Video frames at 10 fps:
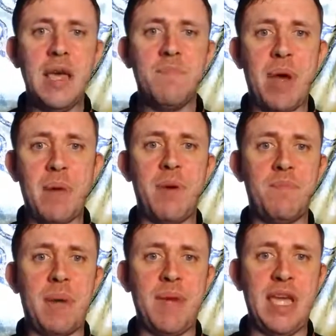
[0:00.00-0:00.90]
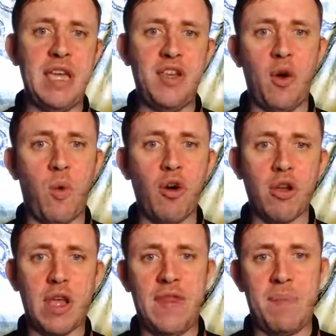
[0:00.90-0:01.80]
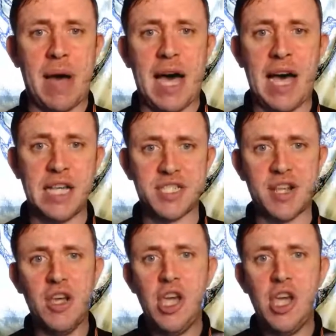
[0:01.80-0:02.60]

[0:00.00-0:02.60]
Maybe your work in the past,